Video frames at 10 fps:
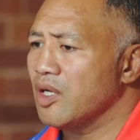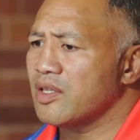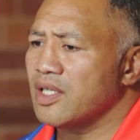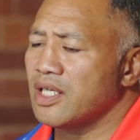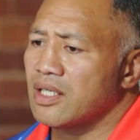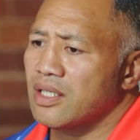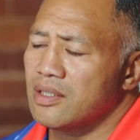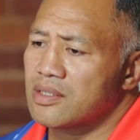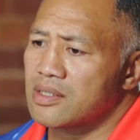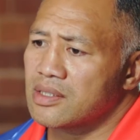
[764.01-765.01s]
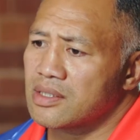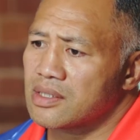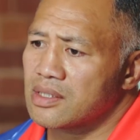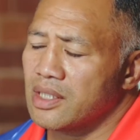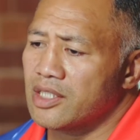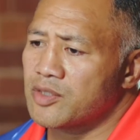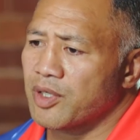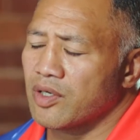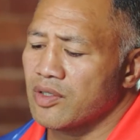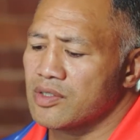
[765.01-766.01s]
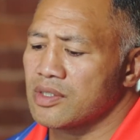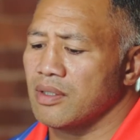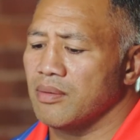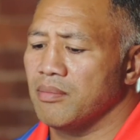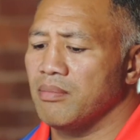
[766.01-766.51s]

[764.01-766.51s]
Well, I think it's because